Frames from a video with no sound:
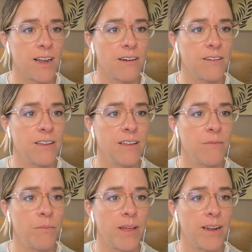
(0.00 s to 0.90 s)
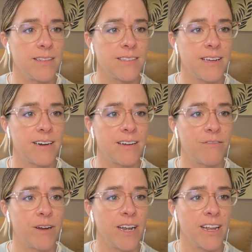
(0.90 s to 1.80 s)
right now, but it's there
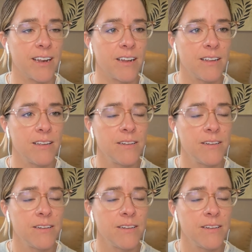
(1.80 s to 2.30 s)
if we need it.